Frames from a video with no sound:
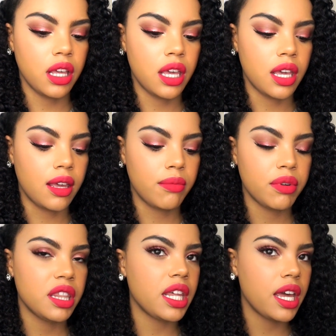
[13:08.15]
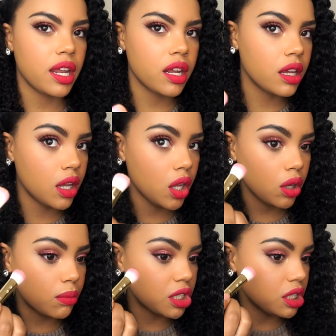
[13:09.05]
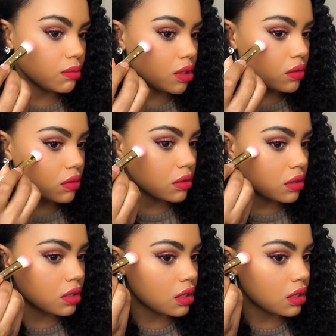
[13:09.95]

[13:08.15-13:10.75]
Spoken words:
and put that on my cheekbone,